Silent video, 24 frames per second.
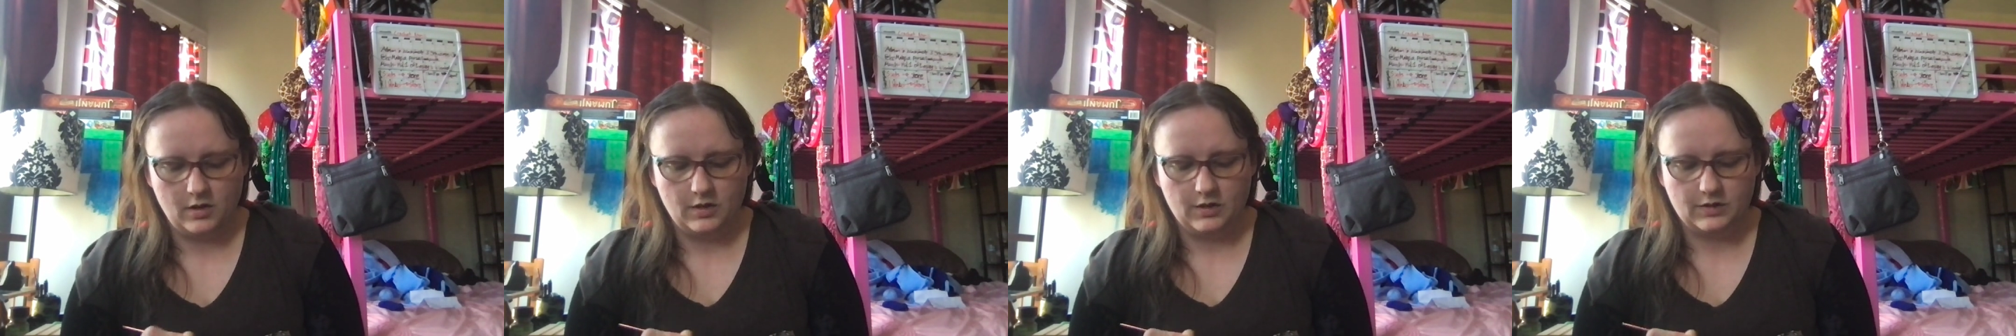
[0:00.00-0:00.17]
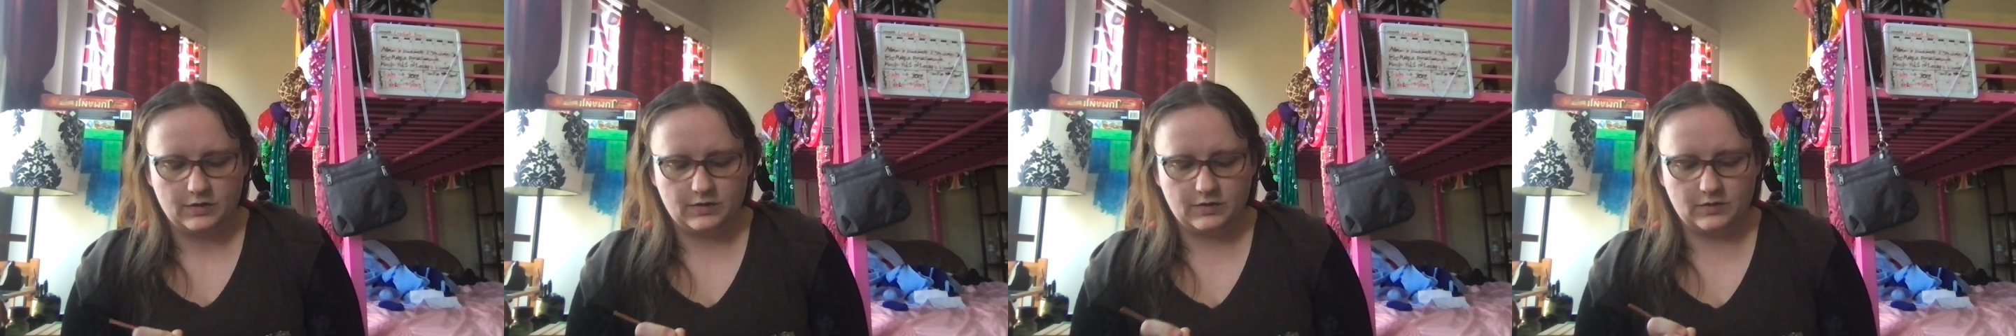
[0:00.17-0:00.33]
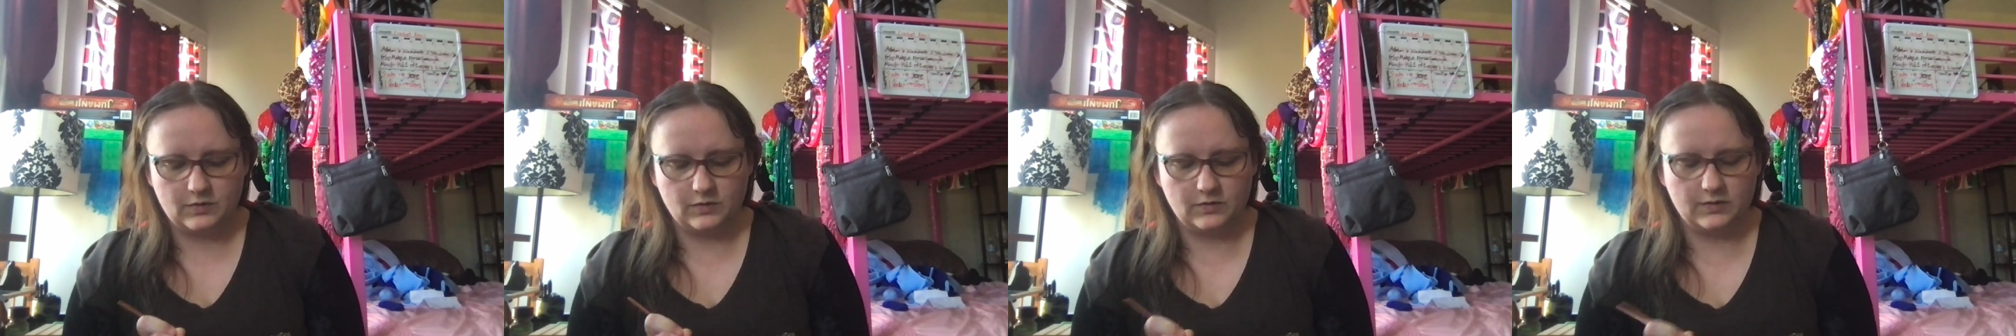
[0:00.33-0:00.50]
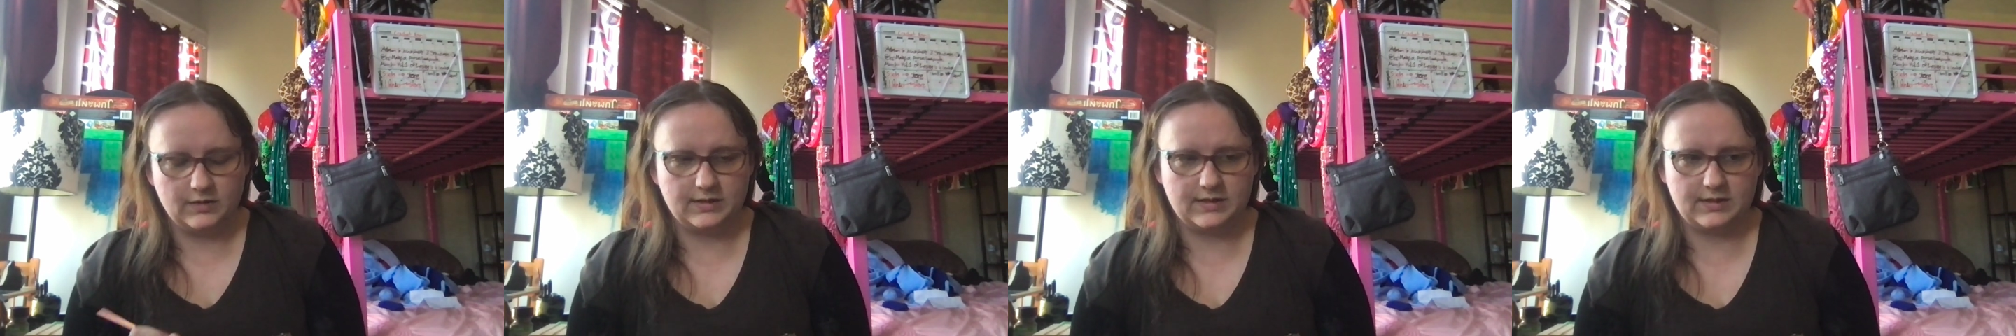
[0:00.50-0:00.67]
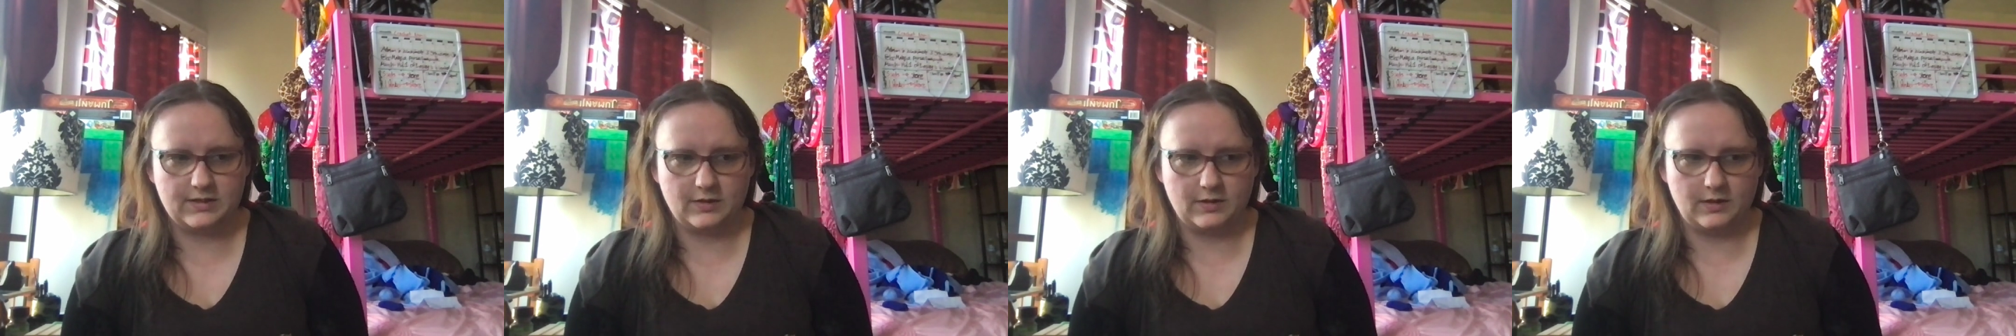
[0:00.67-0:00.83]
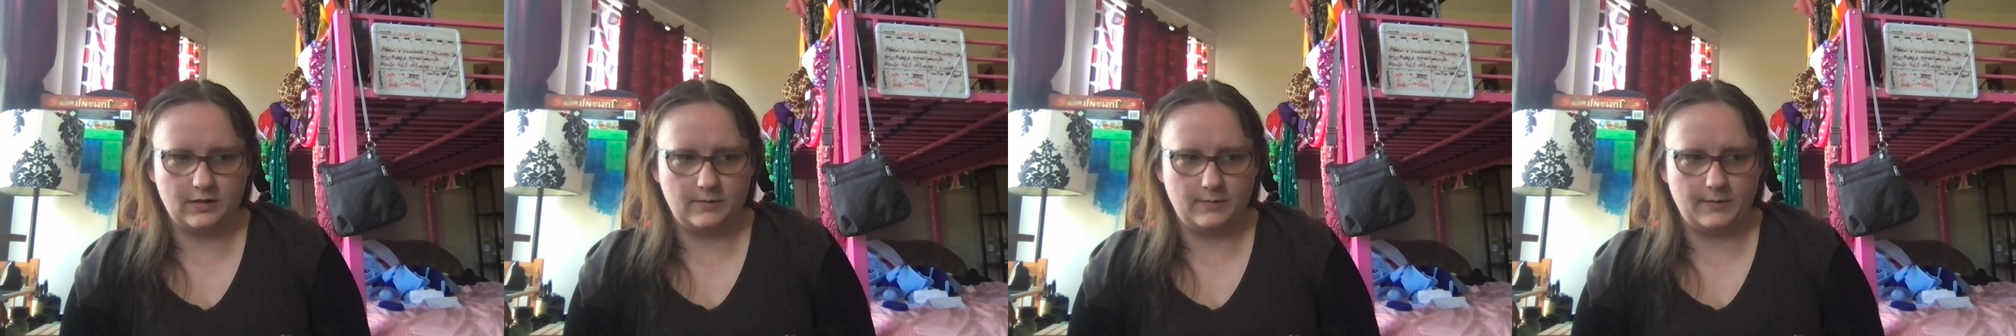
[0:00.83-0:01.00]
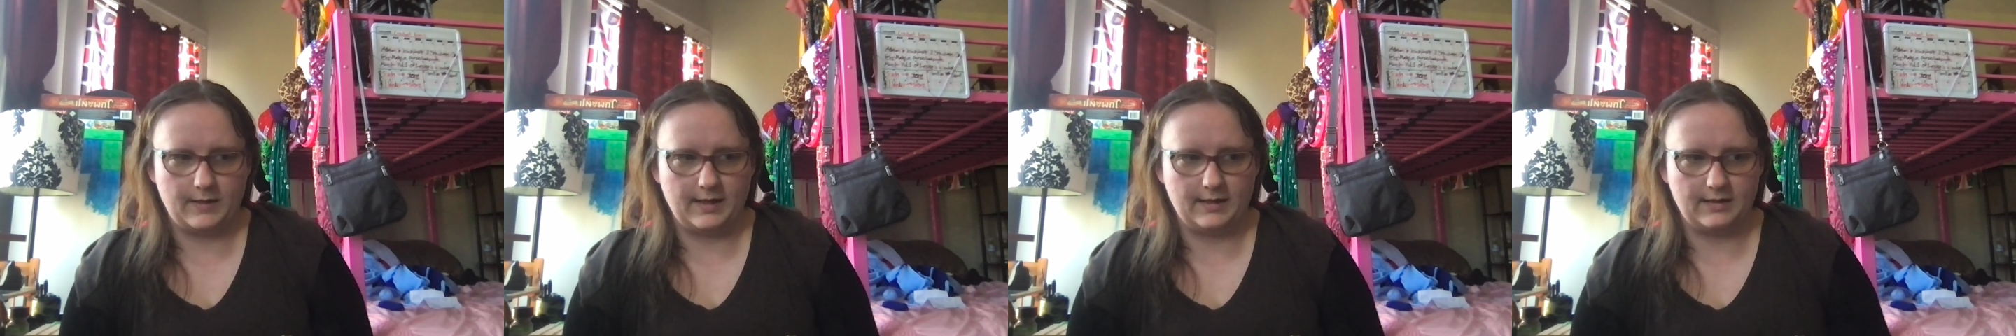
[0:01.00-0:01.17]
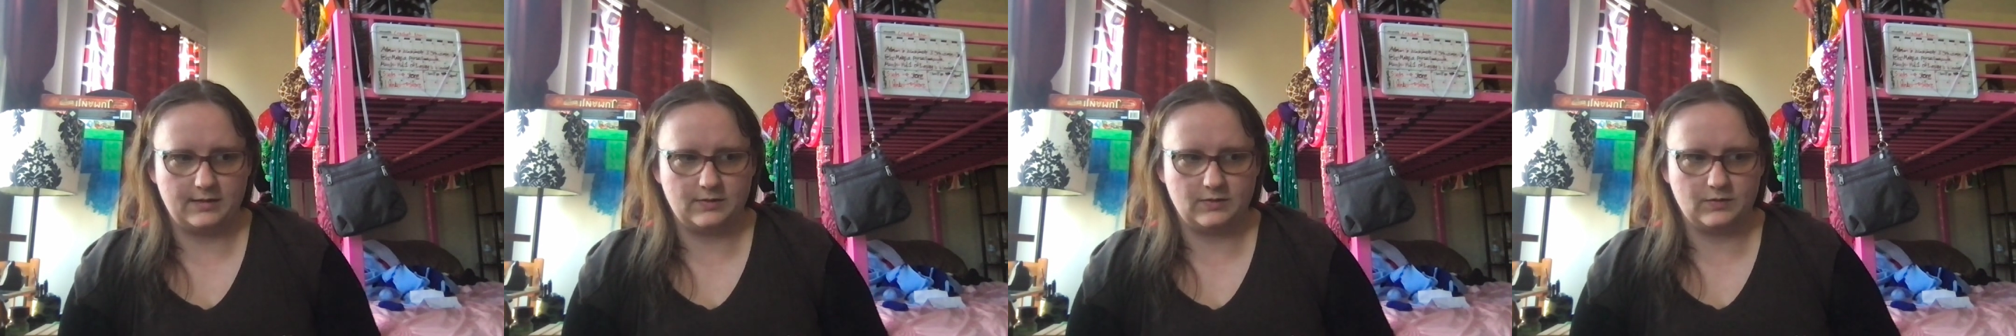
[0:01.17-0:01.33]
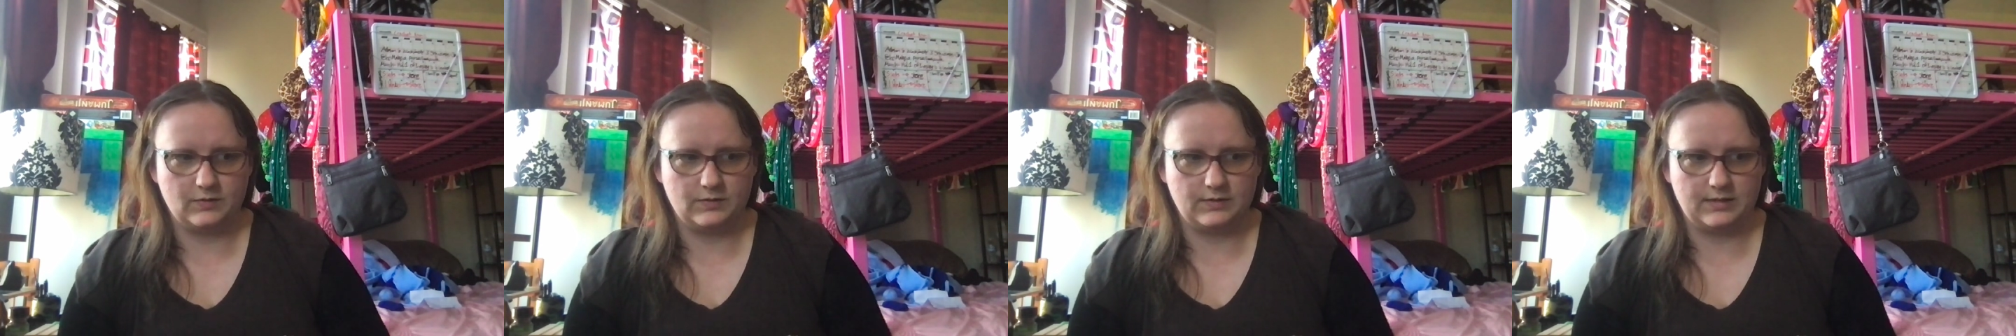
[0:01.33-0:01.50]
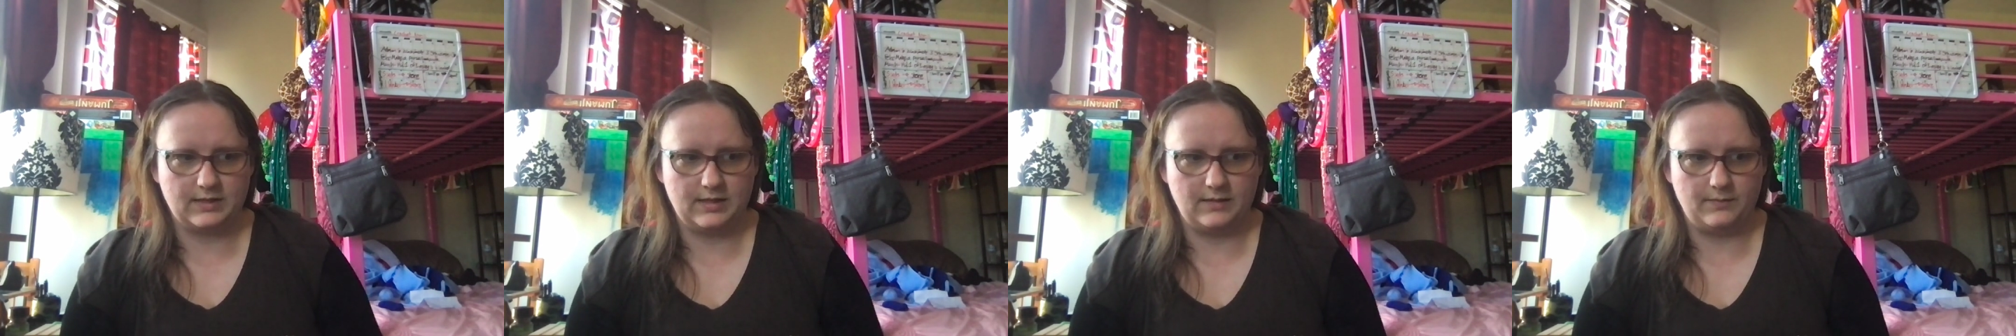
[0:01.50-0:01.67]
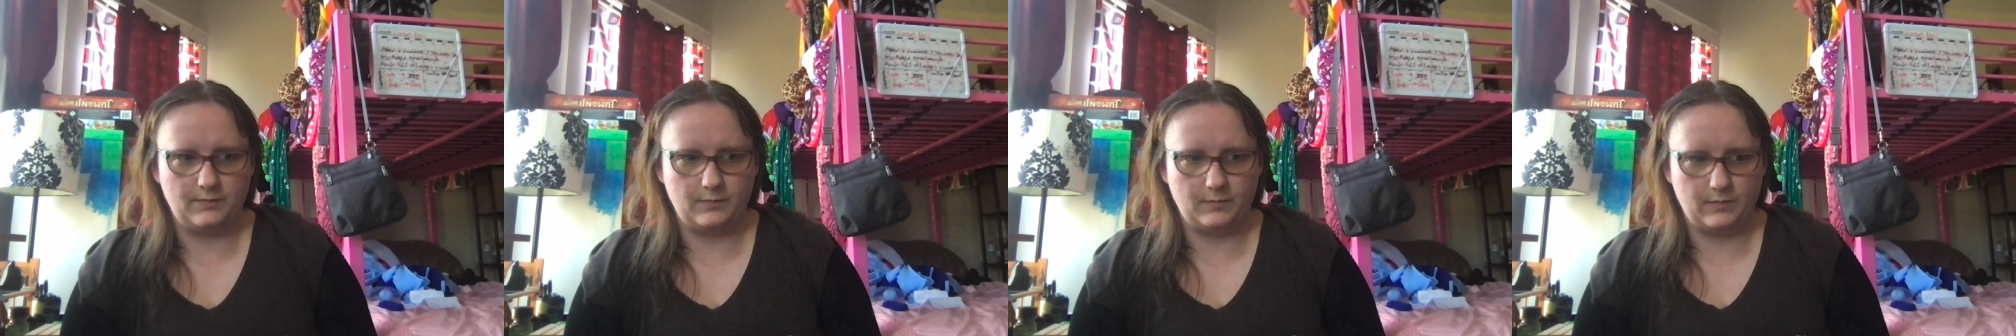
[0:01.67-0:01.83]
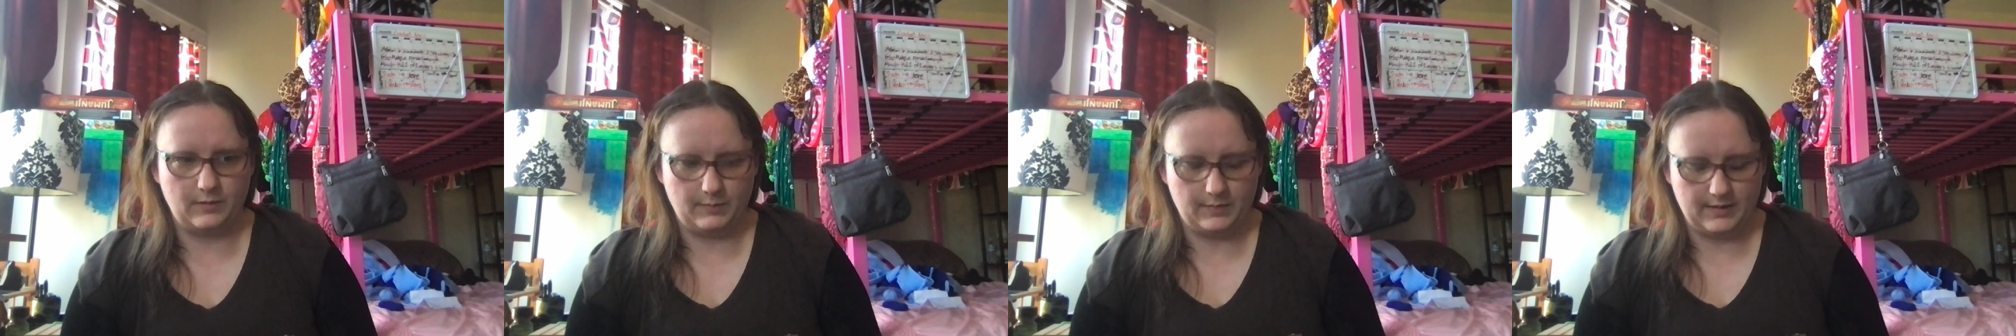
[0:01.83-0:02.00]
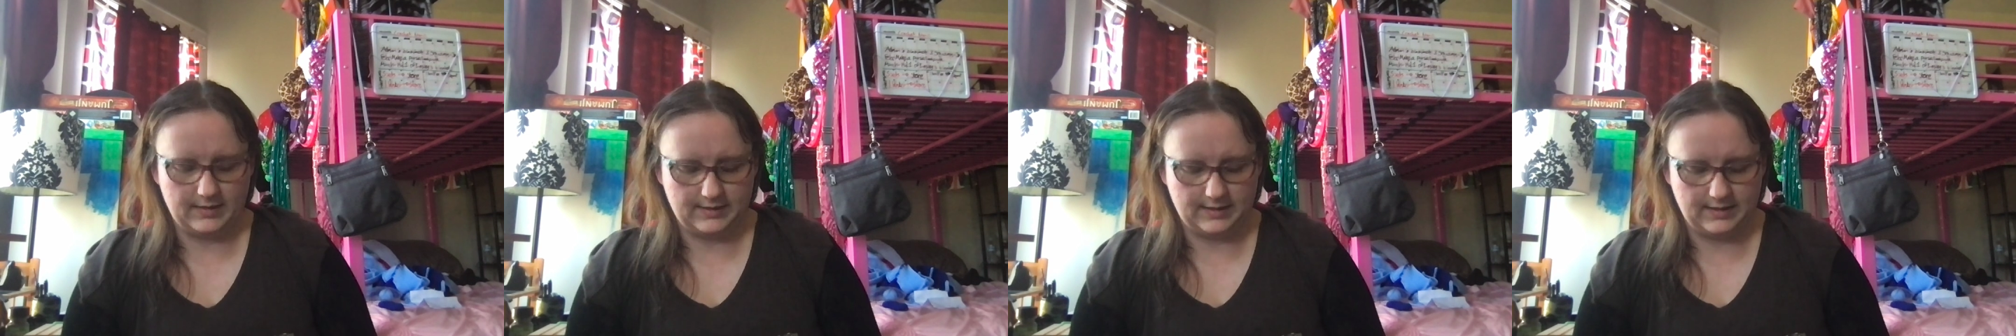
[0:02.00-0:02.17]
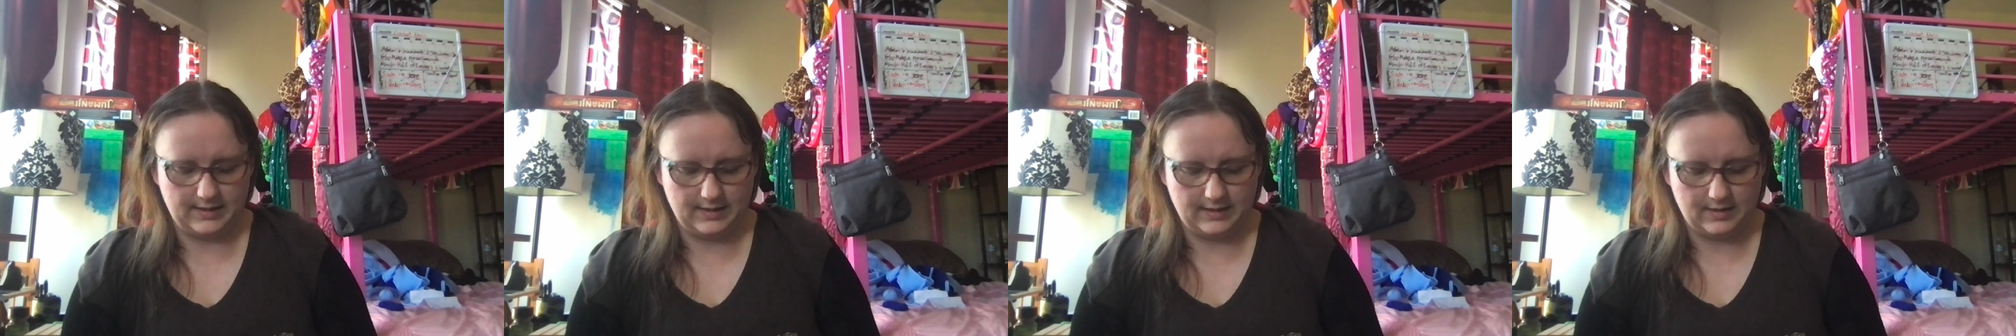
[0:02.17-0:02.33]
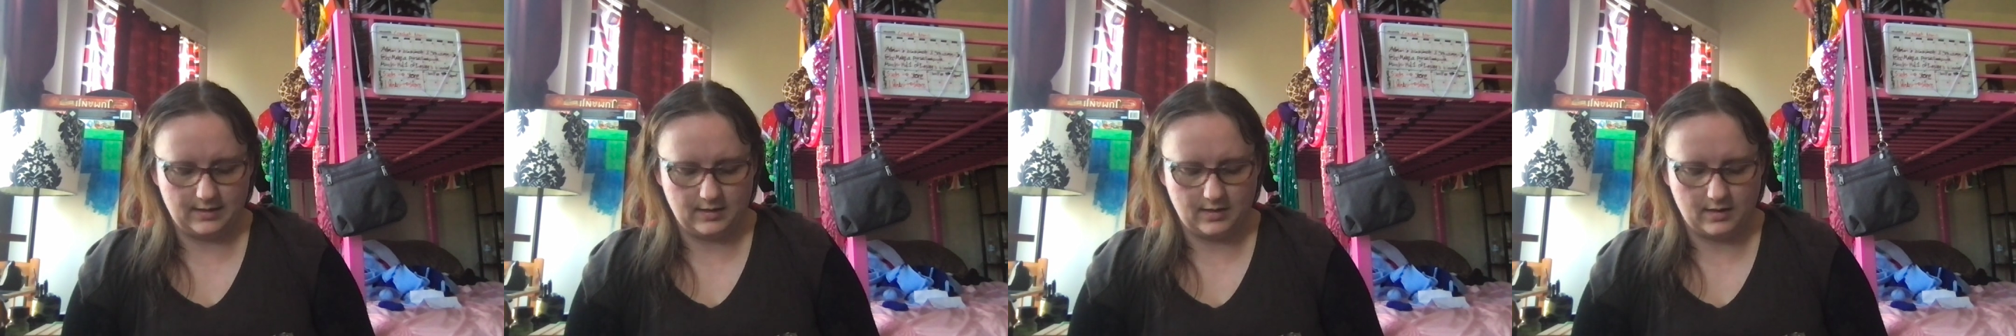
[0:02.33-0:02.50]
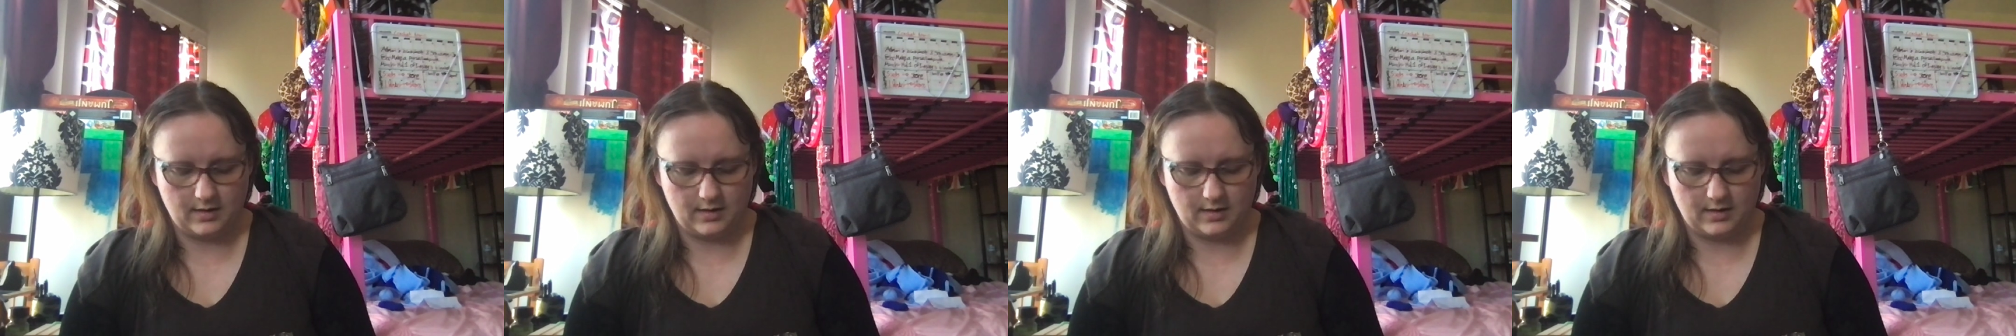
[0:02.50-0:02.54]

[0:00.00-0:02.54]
School has started back. School is keeping me busy.